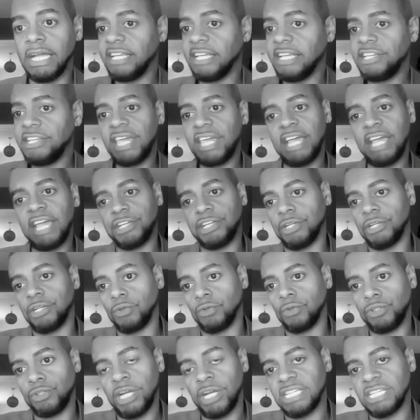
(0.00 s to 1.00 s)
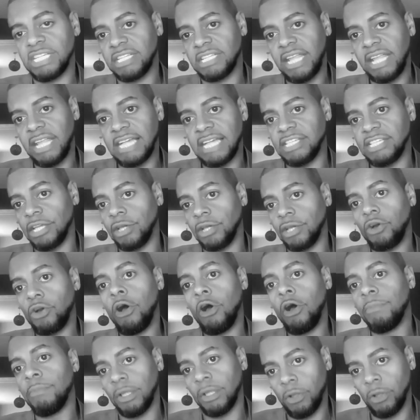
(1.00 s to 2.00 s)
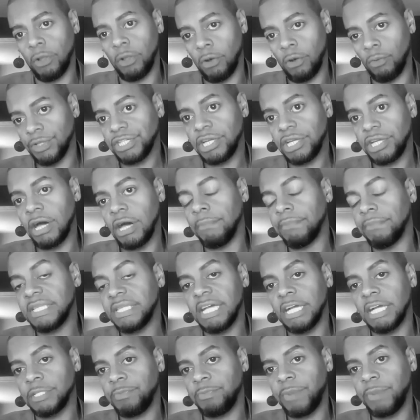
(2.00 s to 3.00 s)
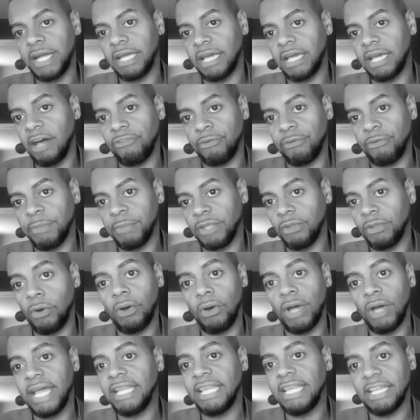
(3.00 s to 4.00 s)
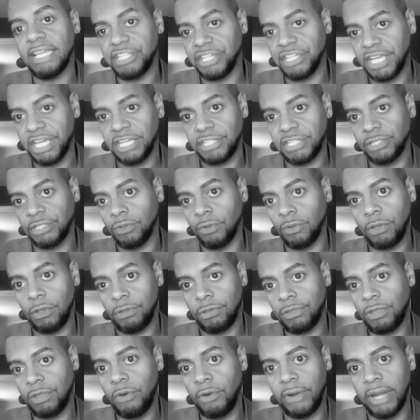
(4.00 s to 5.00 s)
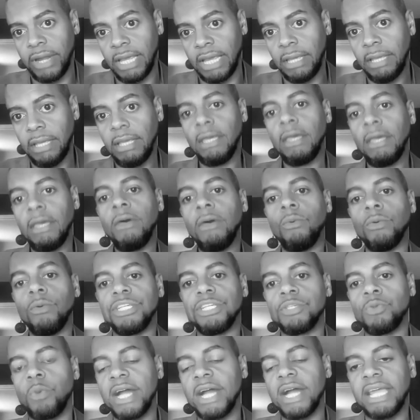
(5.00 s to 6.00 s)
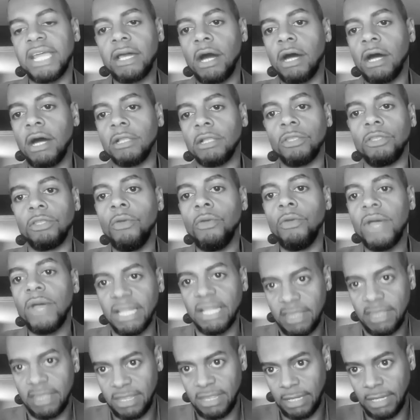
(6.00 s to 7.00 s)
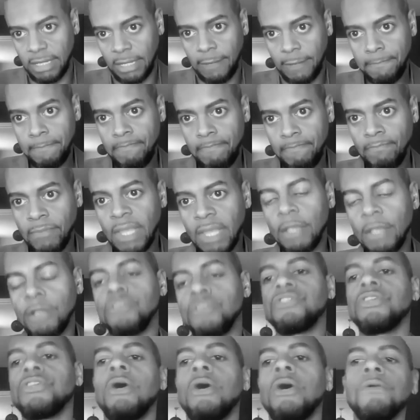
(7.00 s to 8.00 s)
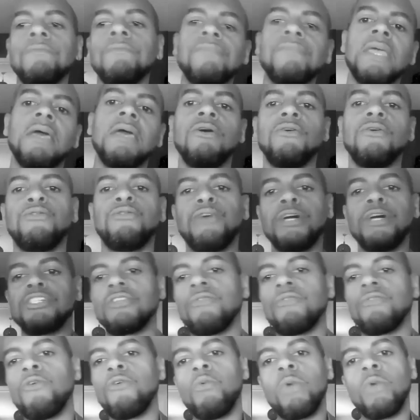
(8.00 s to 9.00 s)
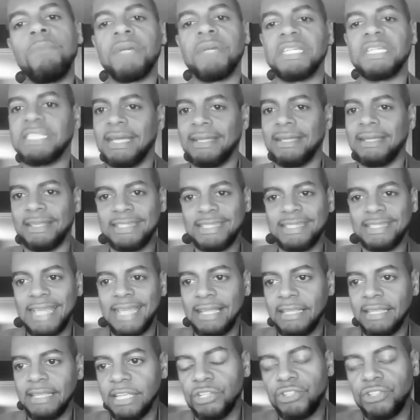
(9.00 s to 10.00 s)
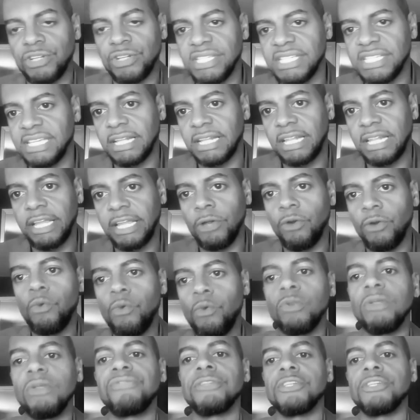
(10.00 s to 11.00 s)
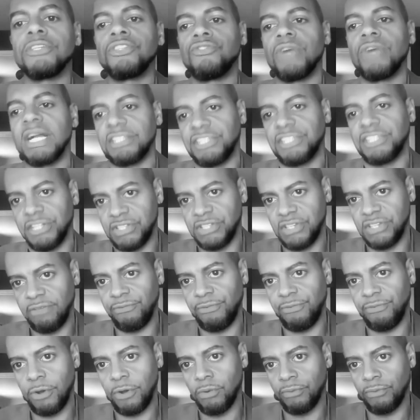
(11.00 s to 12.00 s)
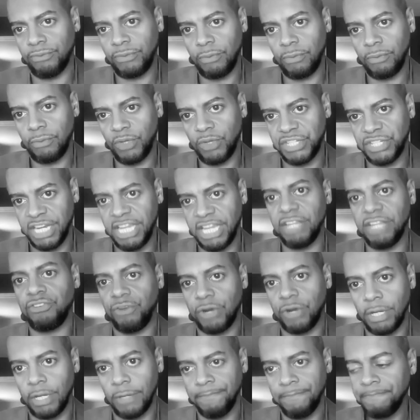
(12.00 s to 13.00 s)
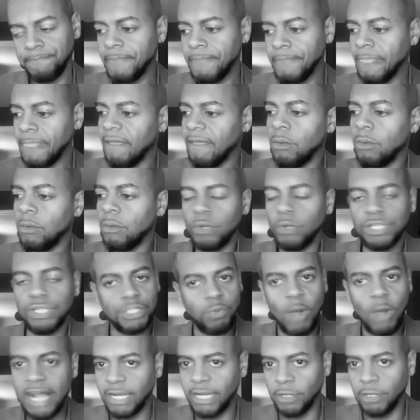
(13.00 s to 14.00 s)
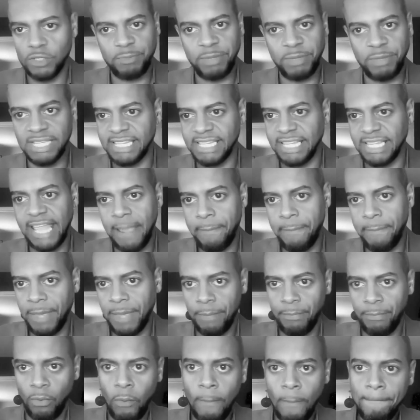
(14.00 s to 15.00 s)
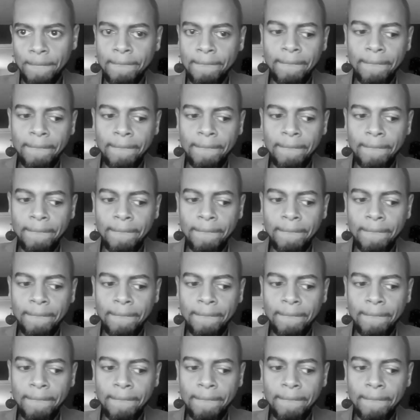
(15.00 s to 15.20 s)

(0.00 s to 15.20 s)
An educational trust lies in common law, which can't be touched by the government or any educational authority, which is why they can't do anything. So first of all, we must understand intrinsically all of the structures involved, which are intricate, which is why I don't speak to lay people.